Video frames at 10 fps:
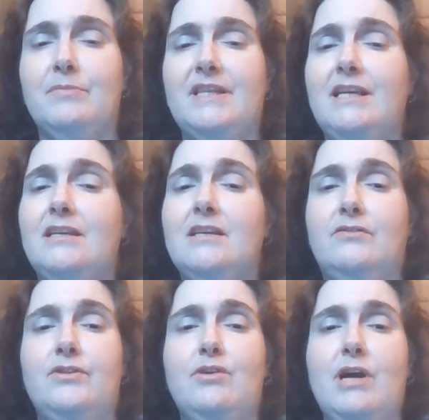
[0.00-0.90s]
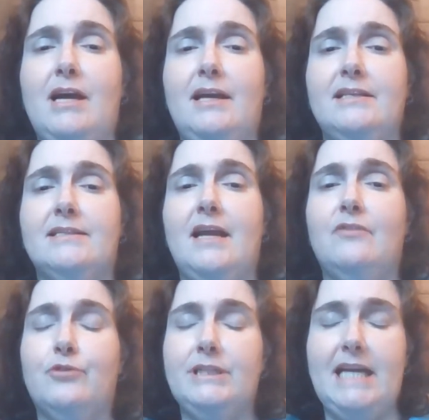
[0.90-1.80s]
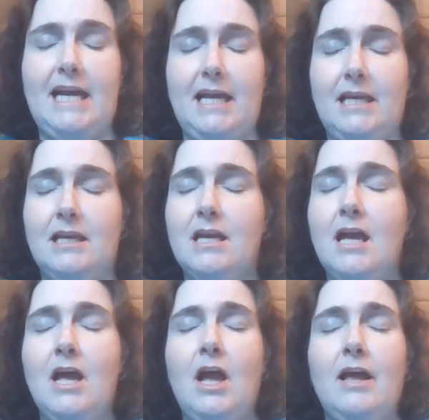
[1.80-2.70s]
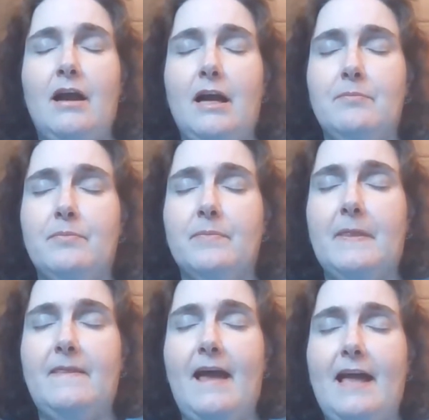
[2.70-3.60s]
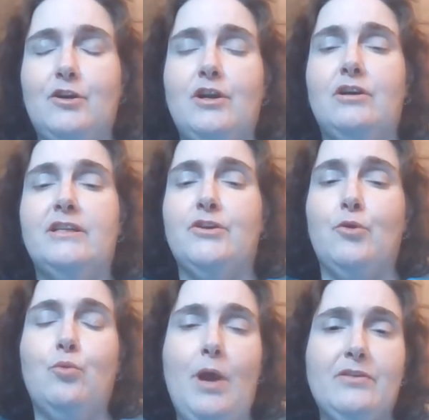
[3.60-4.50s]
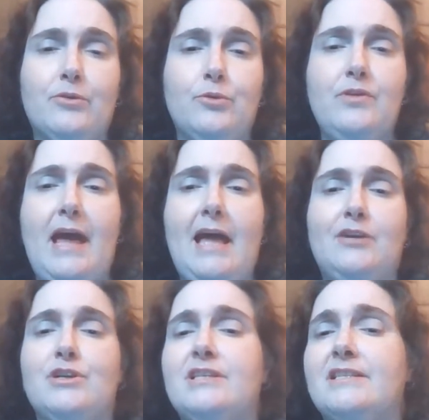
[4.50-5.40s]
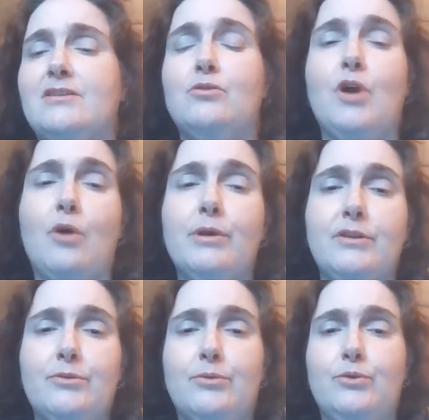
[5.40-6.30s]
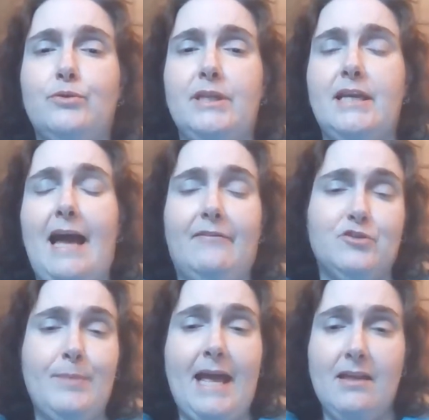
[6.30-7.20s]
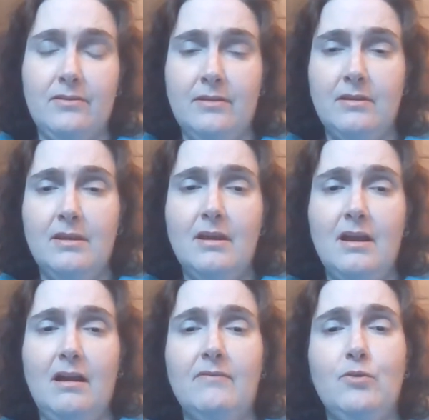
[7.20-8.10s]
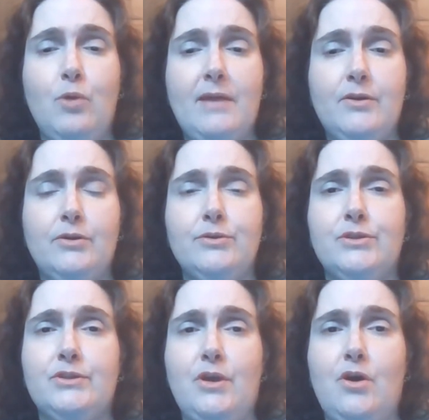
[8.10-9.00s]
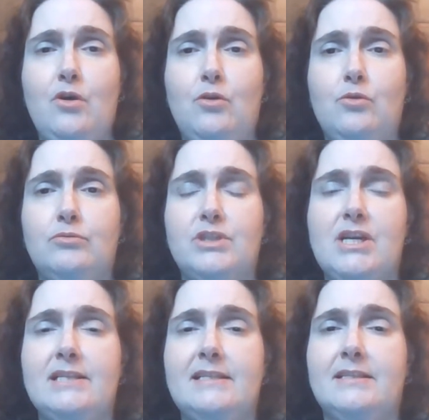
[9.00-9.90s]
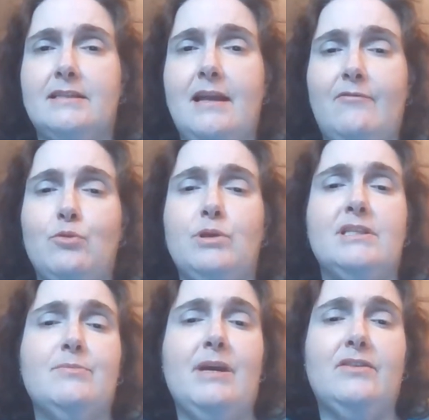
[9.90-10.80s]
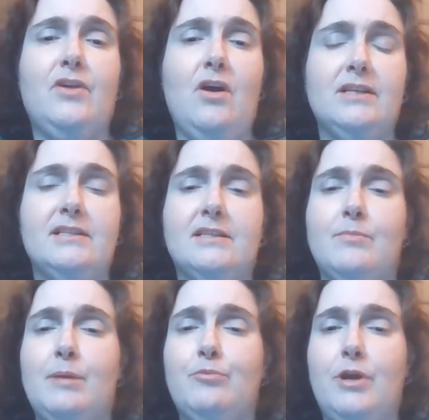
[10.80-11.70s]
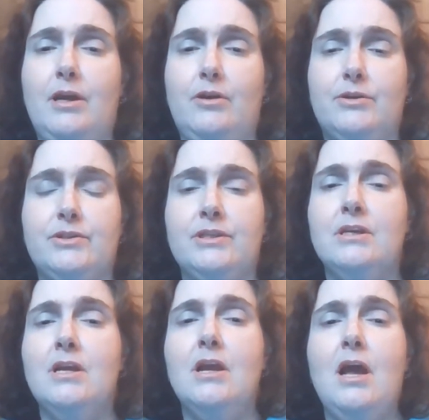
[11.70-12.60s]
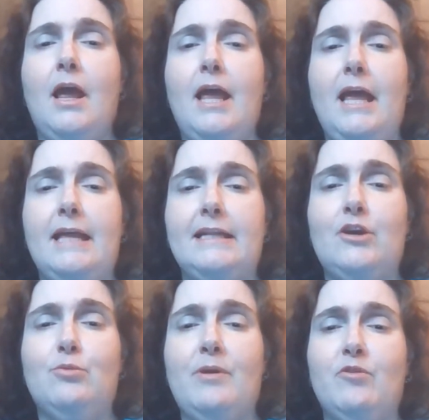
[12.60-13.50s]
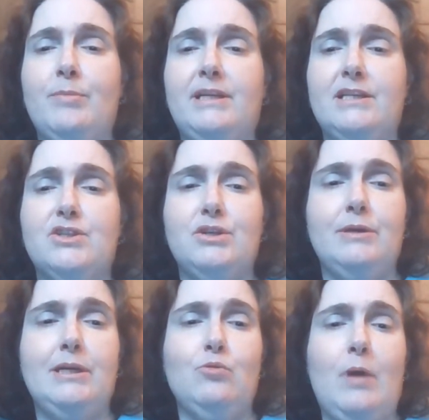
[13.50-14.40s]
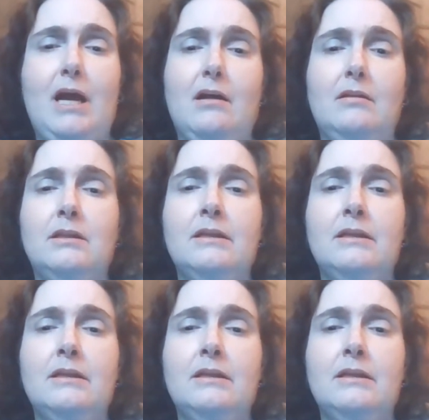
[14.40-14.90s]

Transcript: thinking of you guys every day um, that you know went through that is still going through the aftermath of the weather. So just everyone's in my thoughts and my prayers, and I hope everybody is doing well.